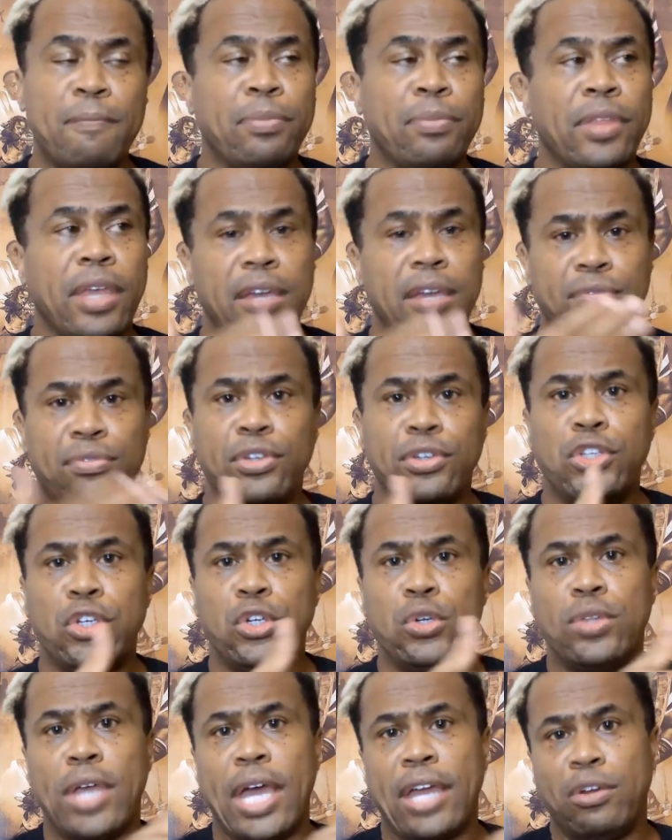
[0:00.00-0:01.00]
And for you,
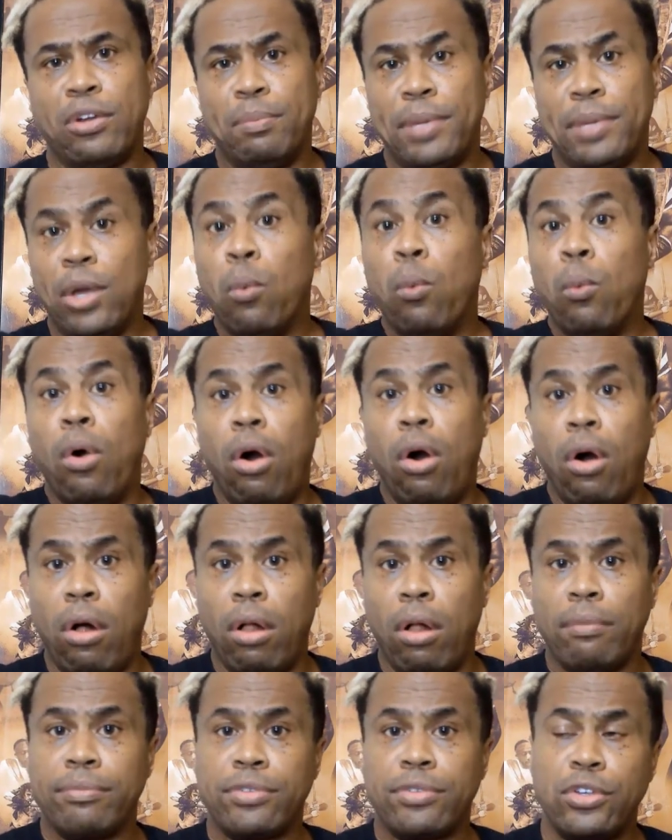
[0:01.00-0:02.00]
that'll be a wall.
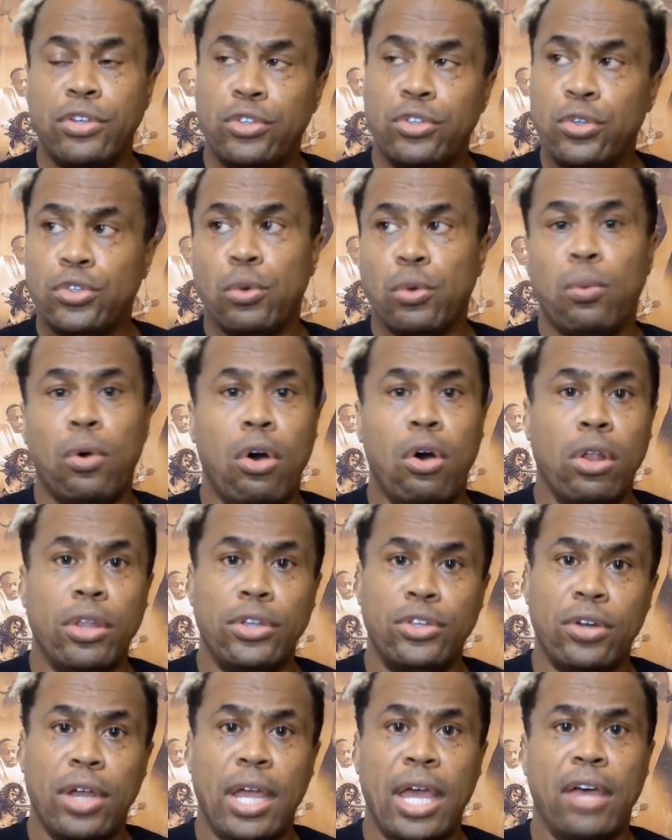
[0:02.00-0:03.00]
So you choose a wall in your
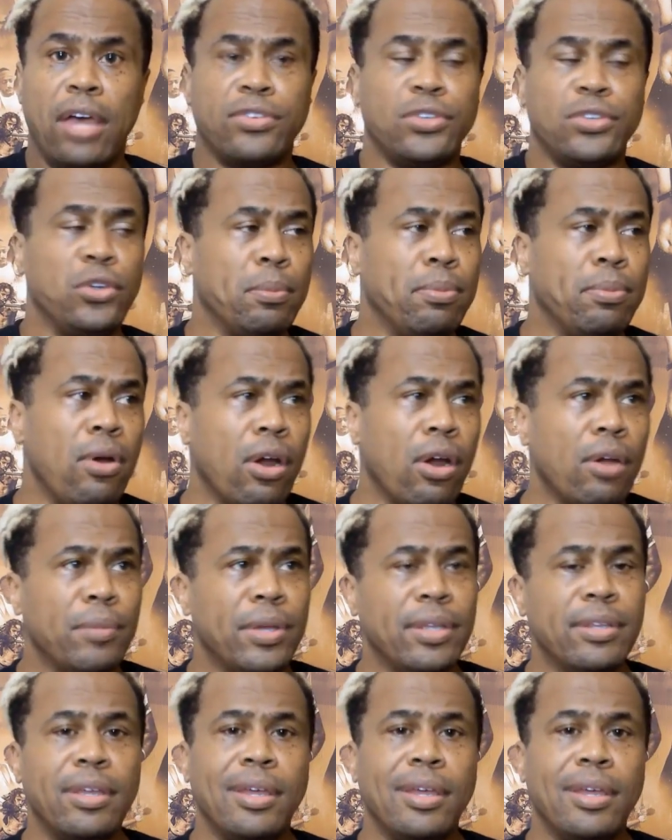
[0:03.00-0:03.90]
house or your apartment.